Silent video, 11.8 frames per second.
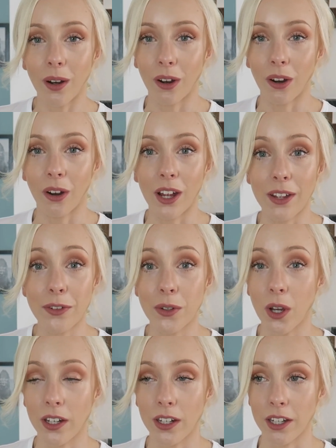or if
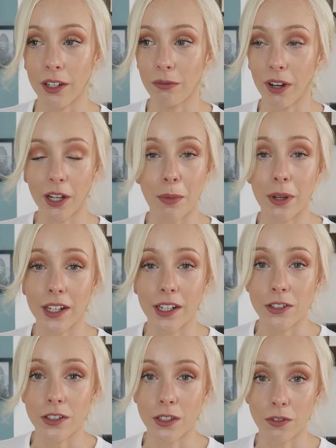you've got any
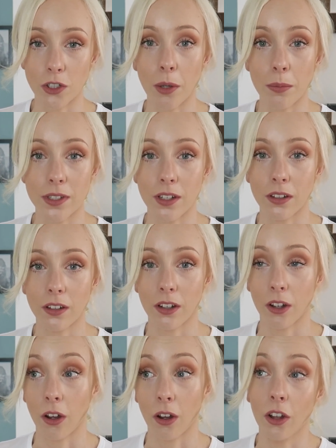recommendations of shops or
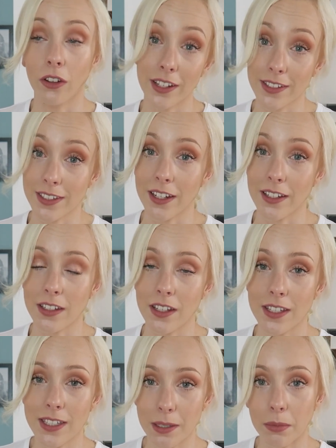online sites
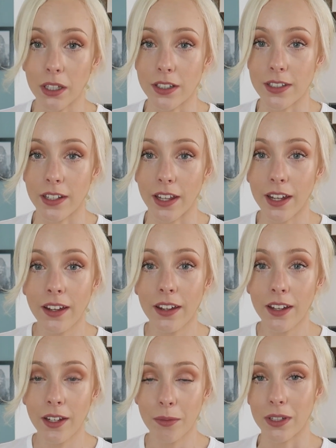that are similar to that,